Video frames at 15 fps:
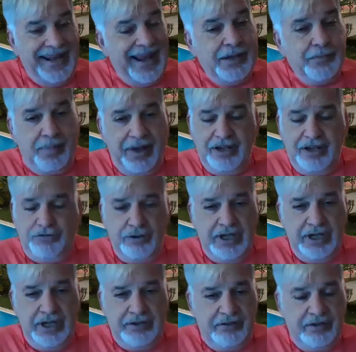and
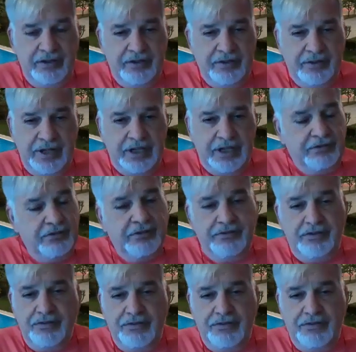unpassionate, that's not